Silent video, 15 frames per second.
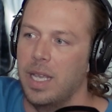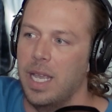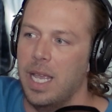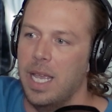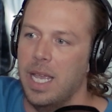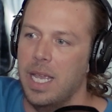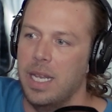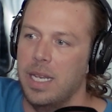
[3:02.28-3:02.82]

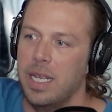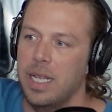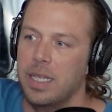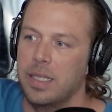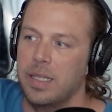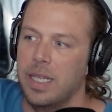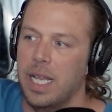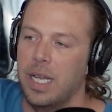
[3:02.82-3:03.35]
And
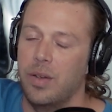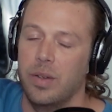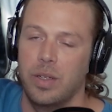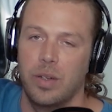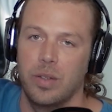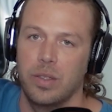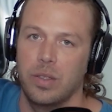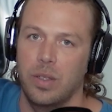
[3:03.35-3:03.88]
it's now in
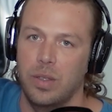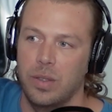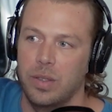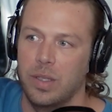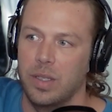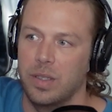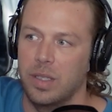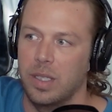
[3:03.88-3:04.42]
our solar
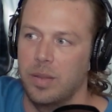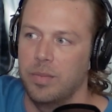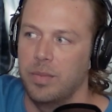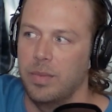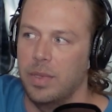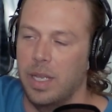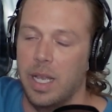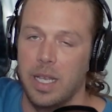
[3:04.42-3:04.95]

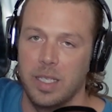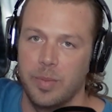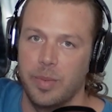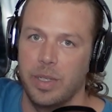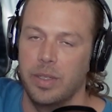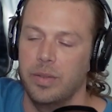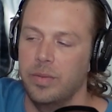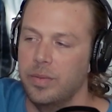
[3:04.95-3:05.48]
system. It has
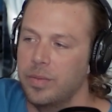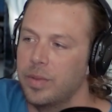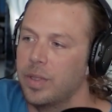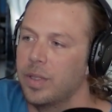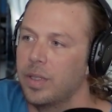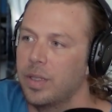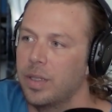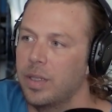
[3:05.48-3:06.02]
been.
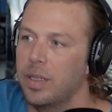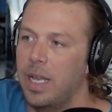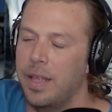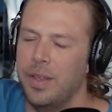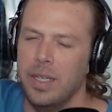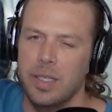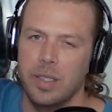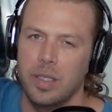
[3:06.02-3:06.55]
I
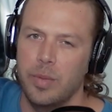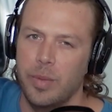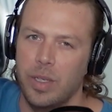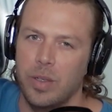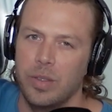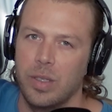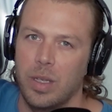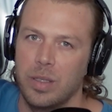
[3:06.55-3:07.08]
think it's going to be in
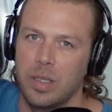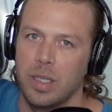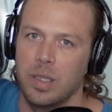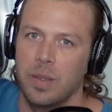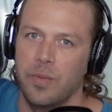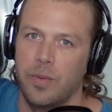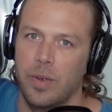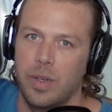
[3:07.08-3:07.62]
our solar
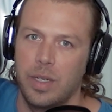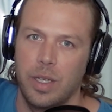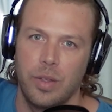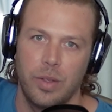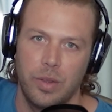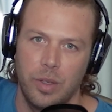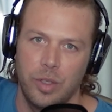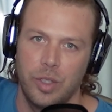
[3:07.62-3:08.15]
system for another
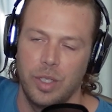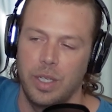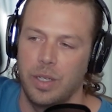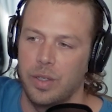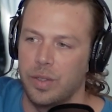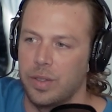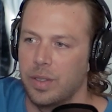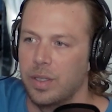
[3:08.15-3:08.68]
13
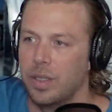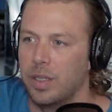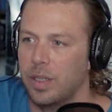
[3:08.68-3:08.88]
years.